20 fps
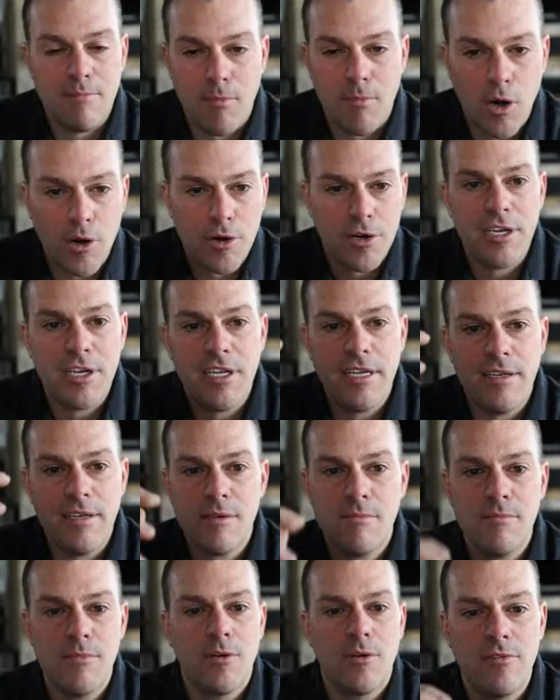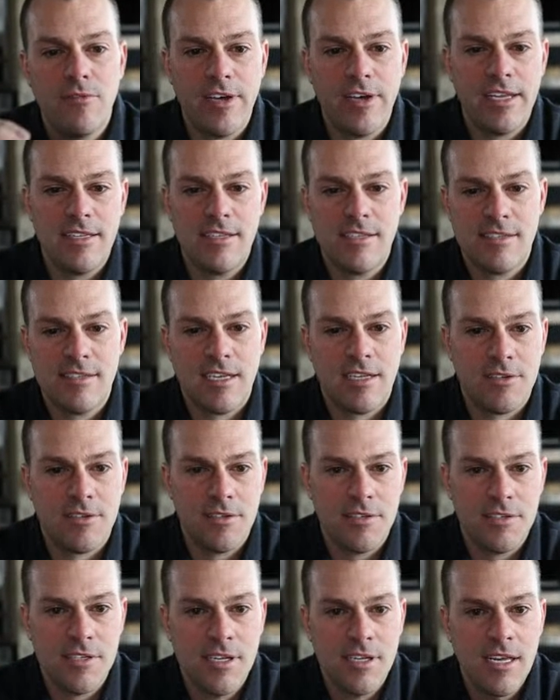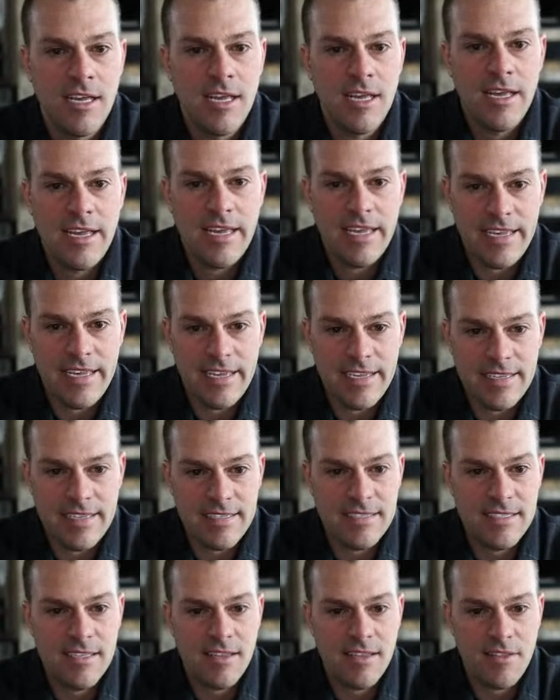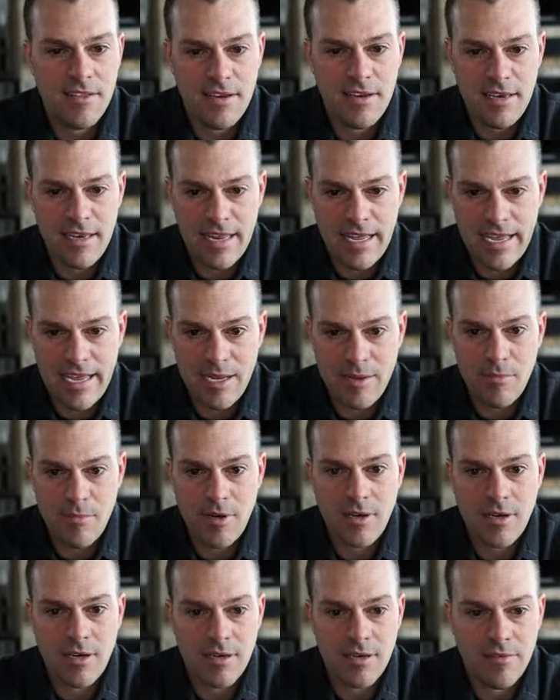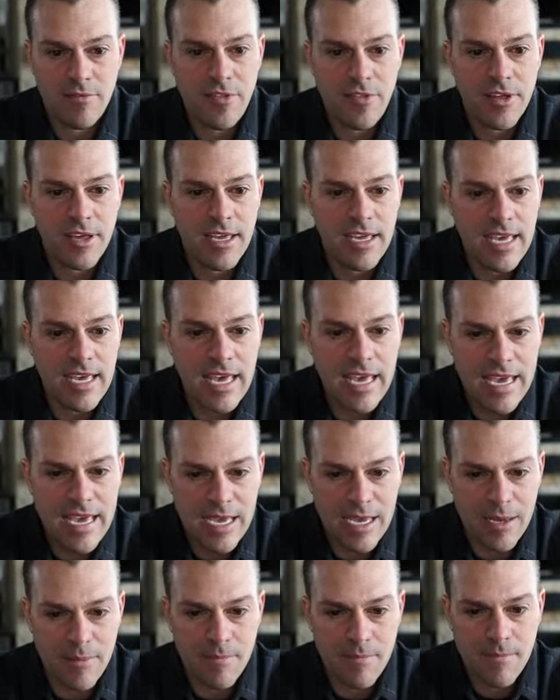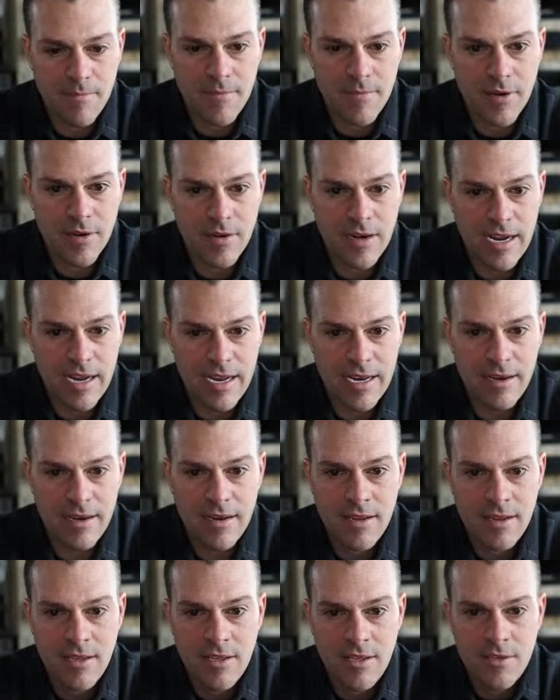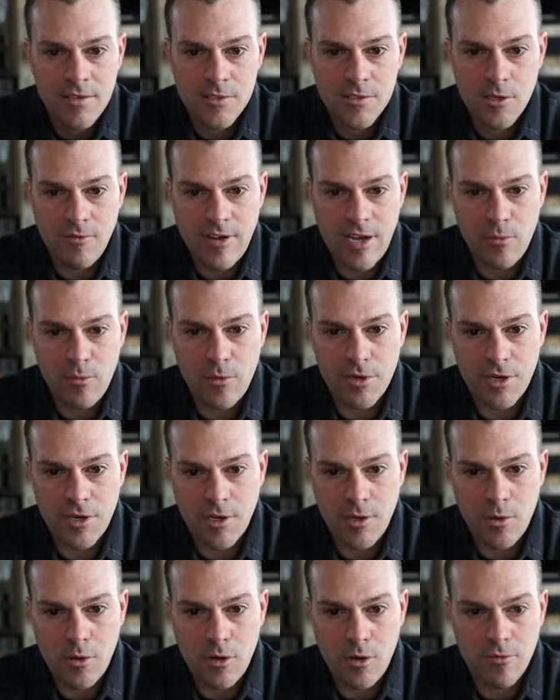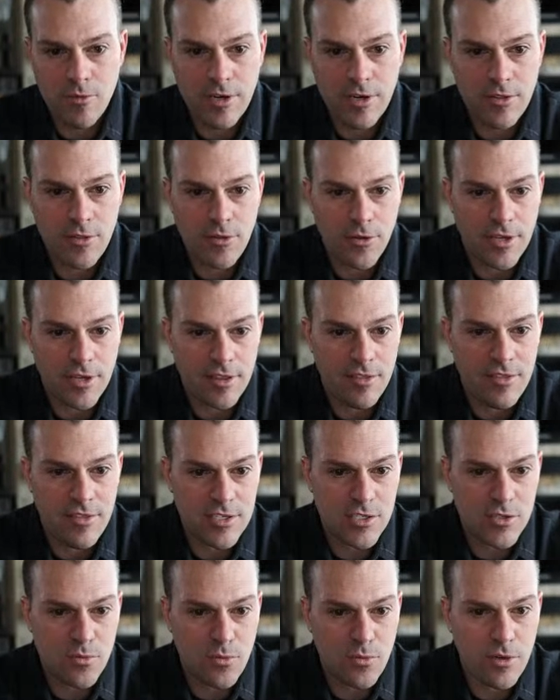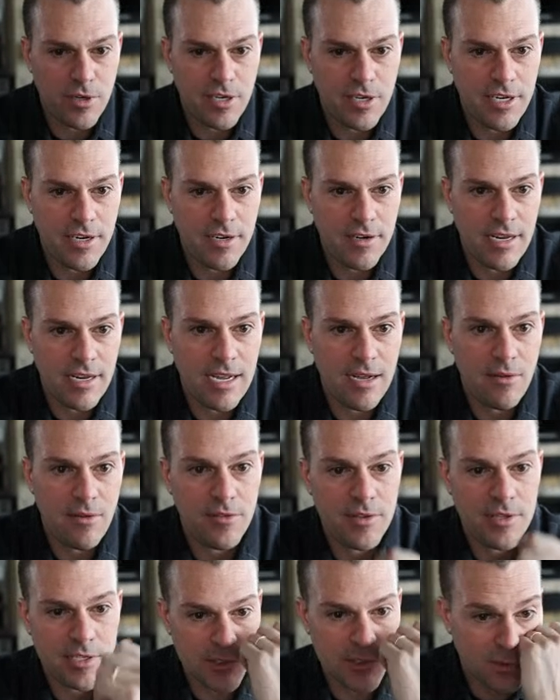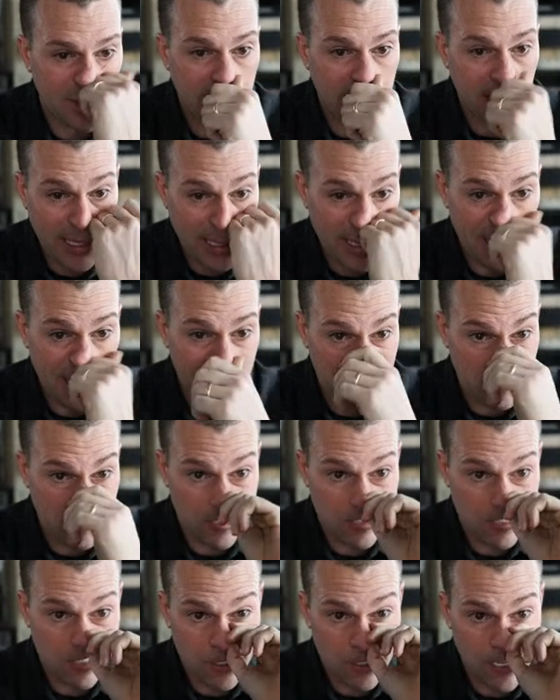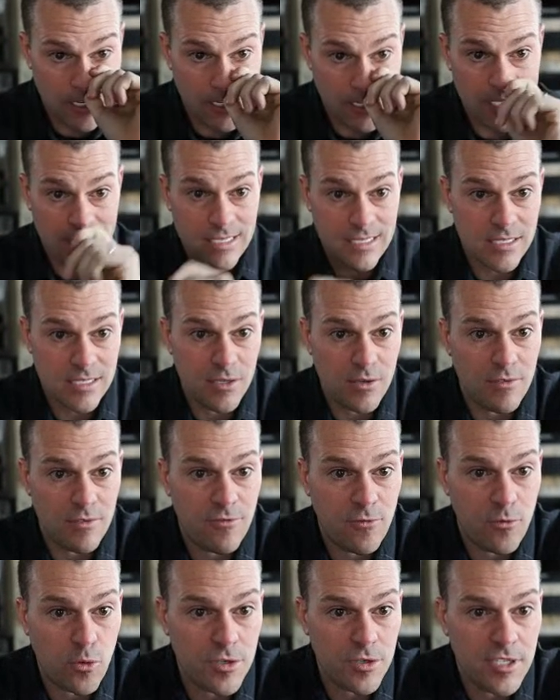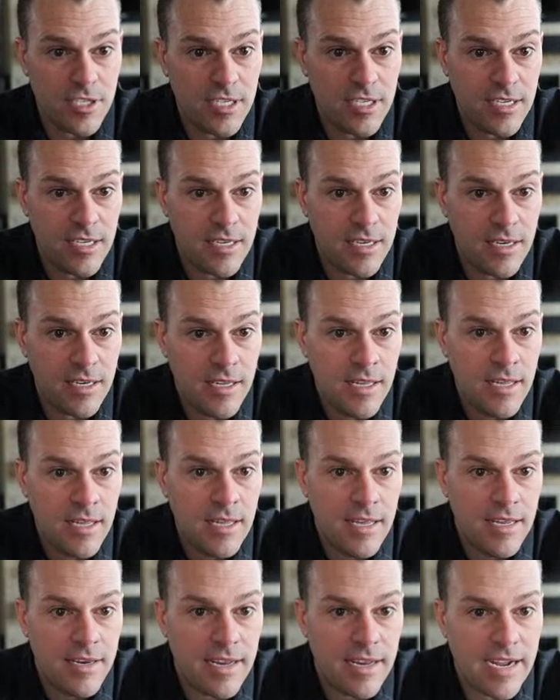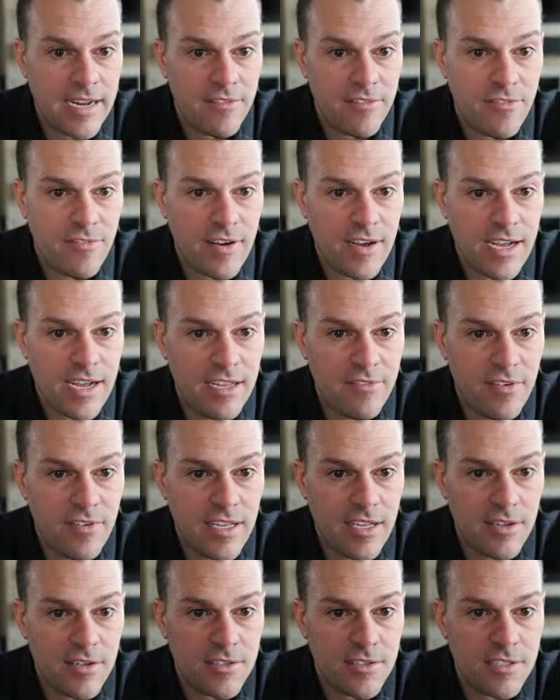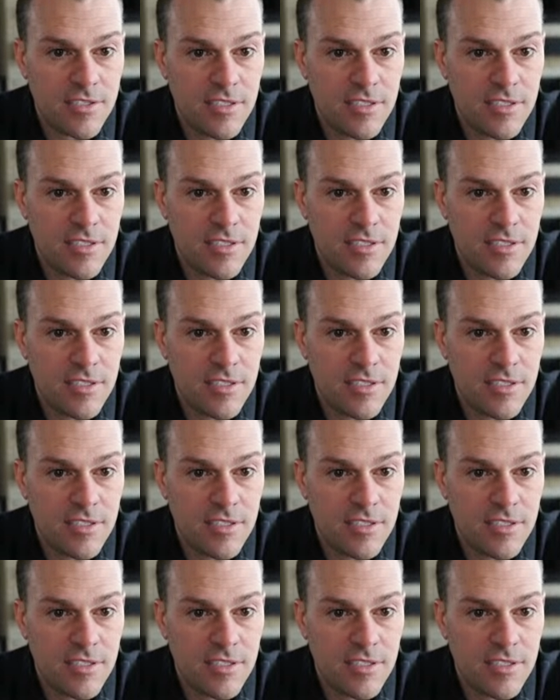Marketing to motivated sellers is the name of the game. All right. So if I wanted to go over and look at this one here now, this one here, it looks like is, 1495 El